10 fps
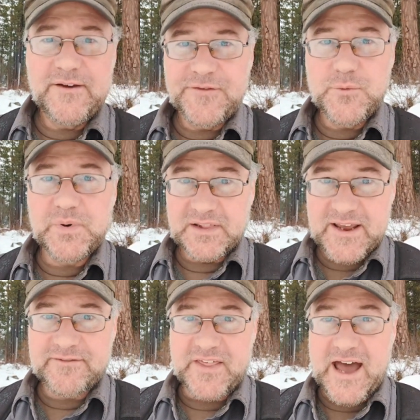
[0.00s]
if you
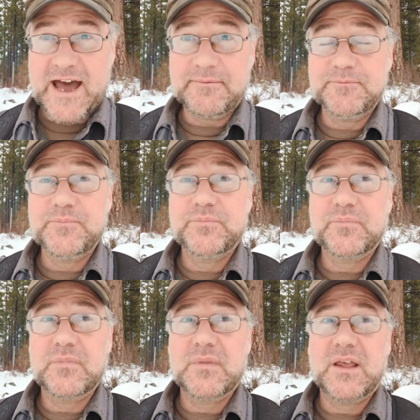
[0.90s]
believe that,
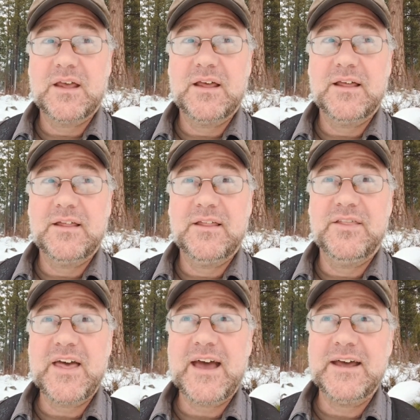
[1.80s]

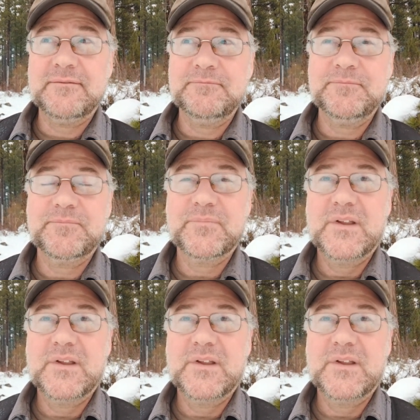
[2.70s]
then